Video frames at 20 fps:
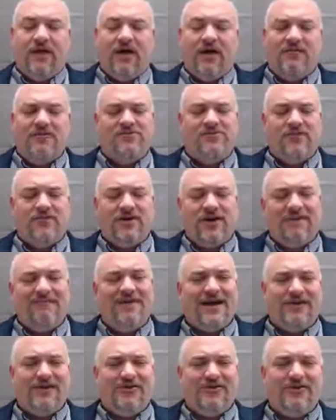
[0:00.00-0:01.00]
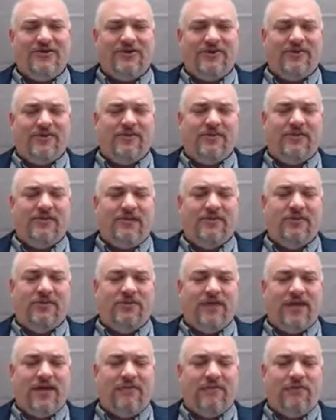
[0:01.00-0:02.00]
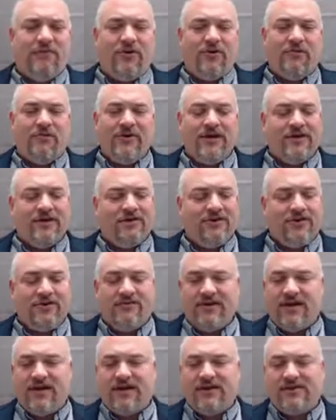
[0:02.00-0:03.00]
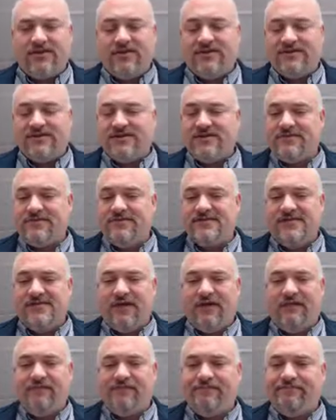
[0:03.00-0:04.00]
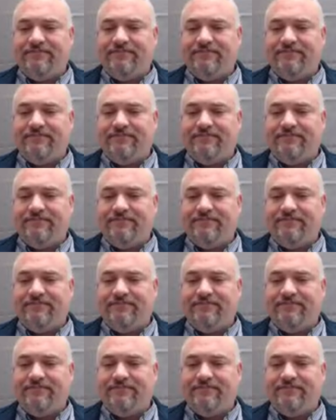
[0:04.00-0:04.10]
which we'll come back to. We're going to worry about that more when we get to the nervous system itself.